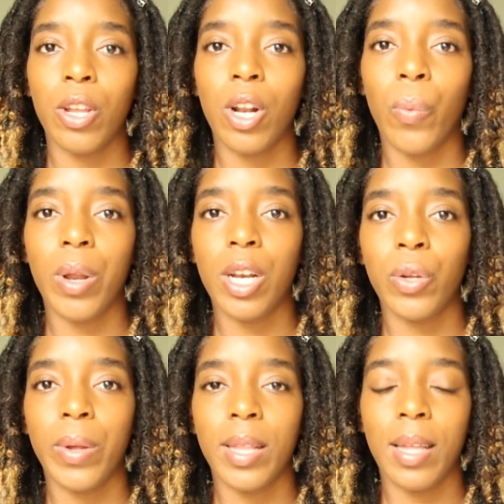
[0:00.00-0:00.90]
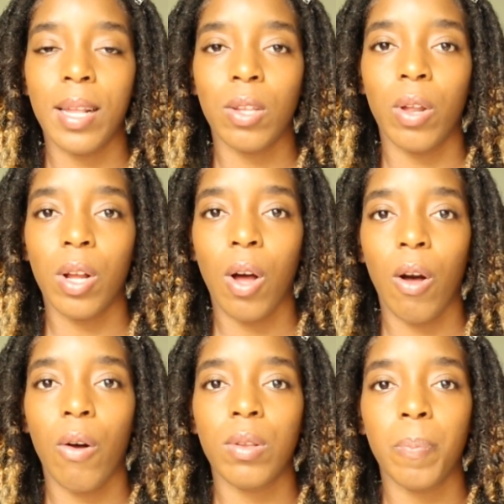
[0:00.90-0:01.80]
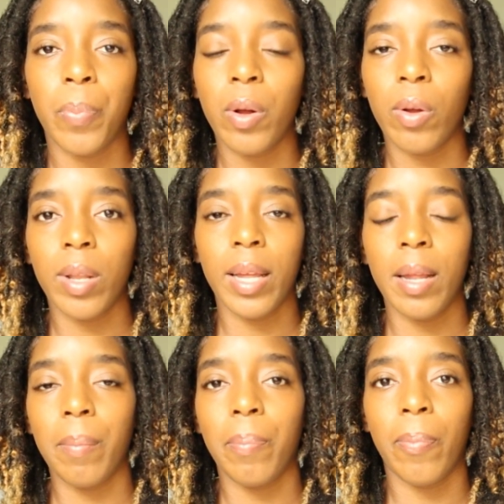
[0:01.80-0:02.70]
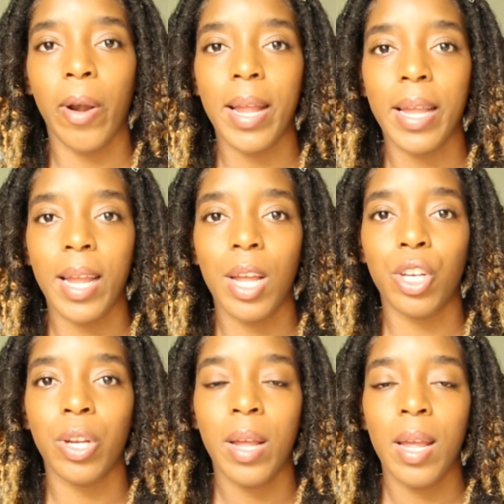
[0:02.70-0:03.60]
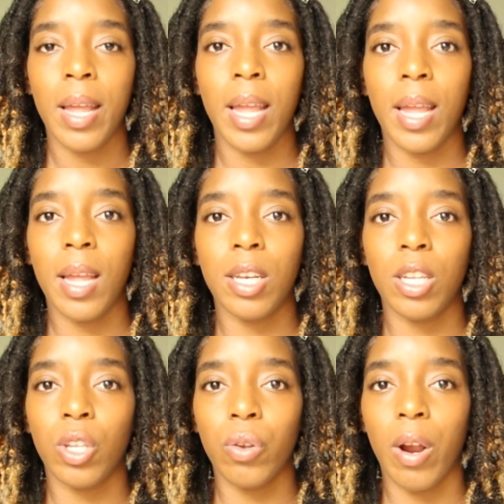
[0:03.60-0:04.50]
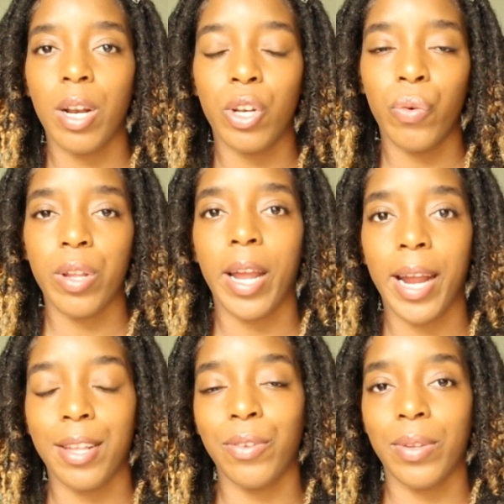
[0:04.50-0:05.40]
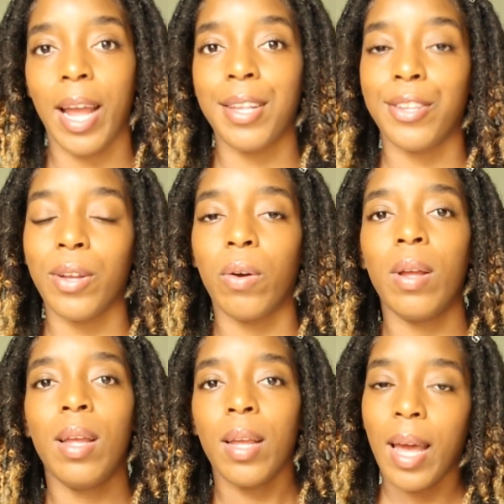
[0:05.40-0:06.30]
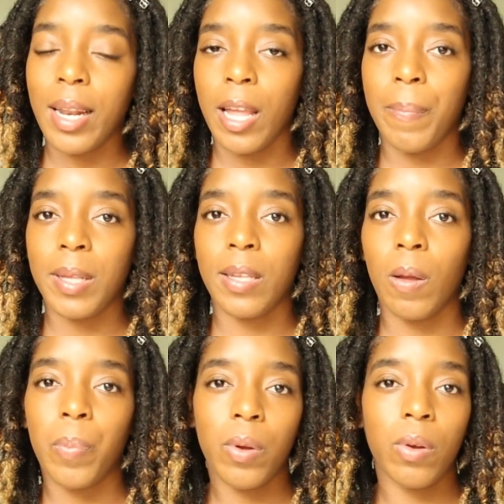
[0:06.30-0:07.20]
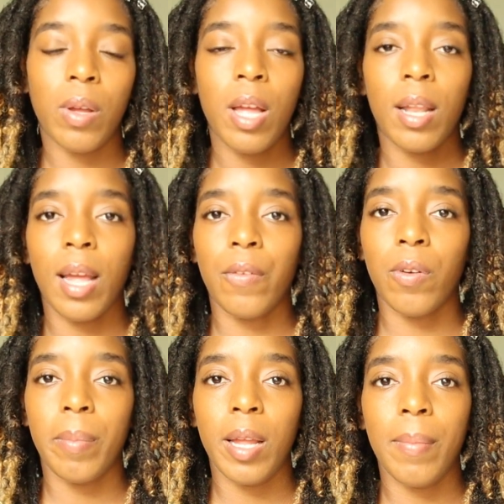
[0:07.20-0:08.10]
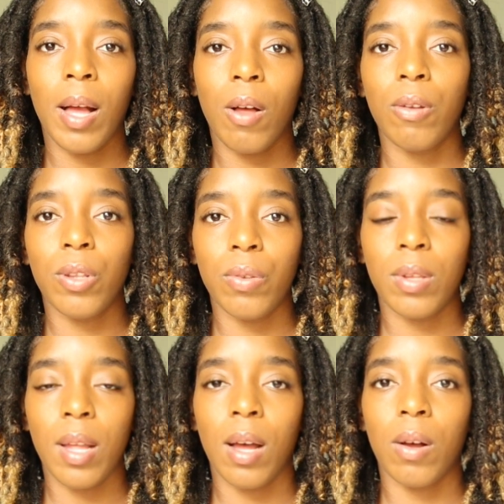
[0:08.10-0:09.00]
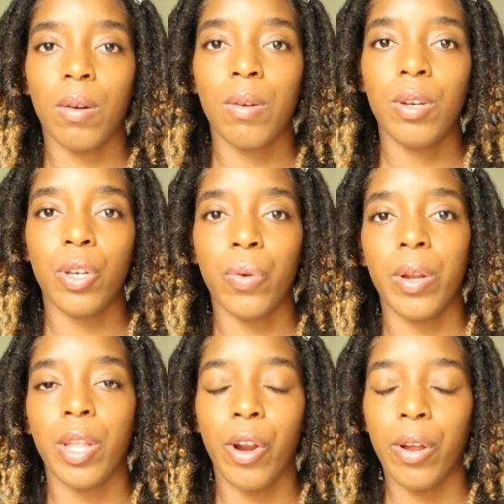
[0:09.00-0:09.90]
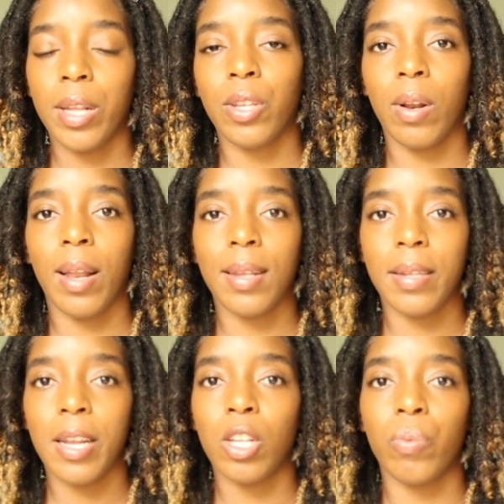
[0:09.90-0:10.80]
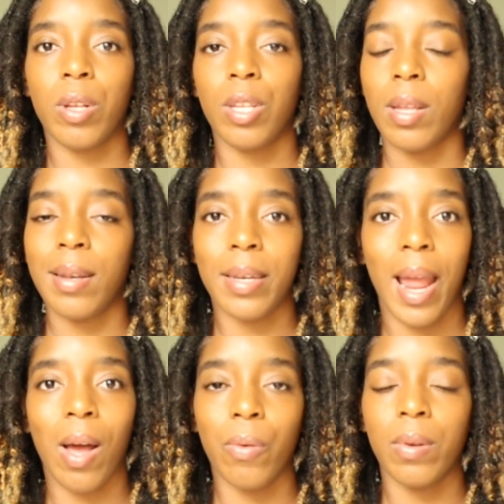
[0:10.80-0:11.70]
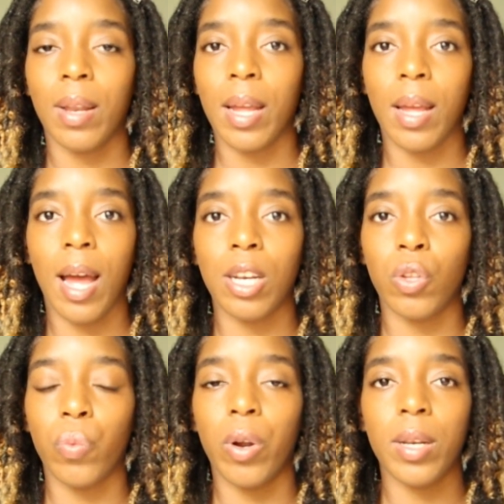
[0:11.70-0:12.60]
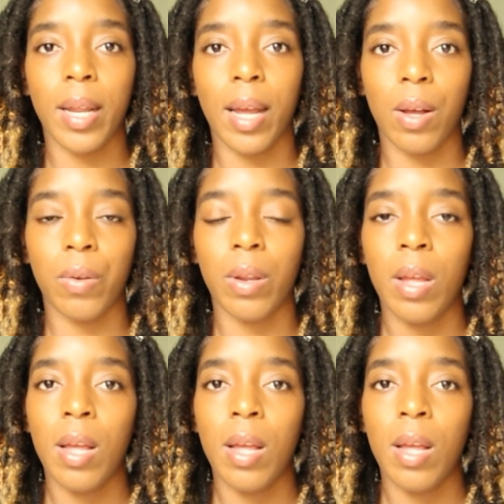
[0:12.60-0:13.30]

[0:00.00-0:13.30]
You don't want to do anything that's going to cause pulling, breakage, and just started doing your hair too tight. So kind of keep it simple. Like for me, my go-to style during the early starter lock stages was down. Like I just wore it down.